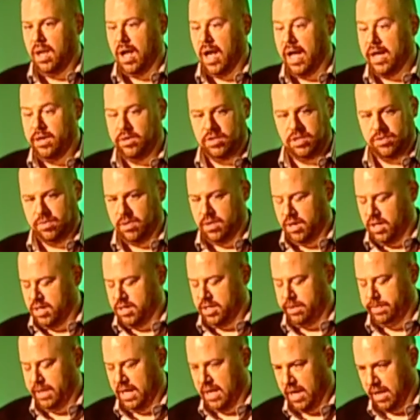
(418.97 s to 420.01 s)
I used to run
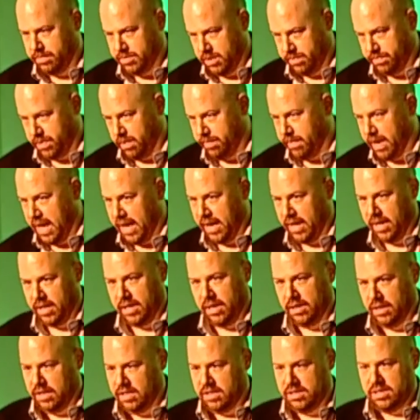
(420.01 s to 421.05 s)
RTB ops at PubMatic.
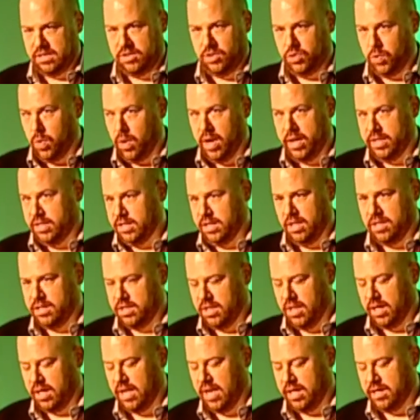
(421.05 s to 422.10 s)
At least twice I
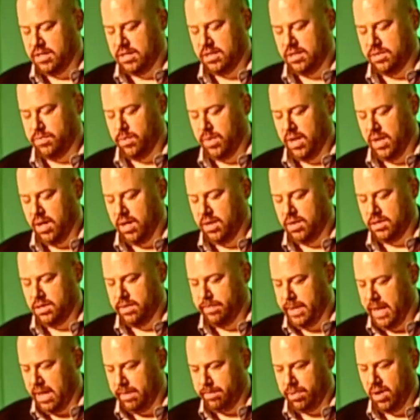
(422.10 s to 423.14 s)
saw cases where
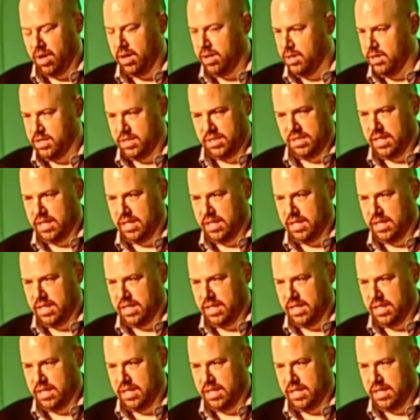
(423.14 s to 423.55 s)
demand partners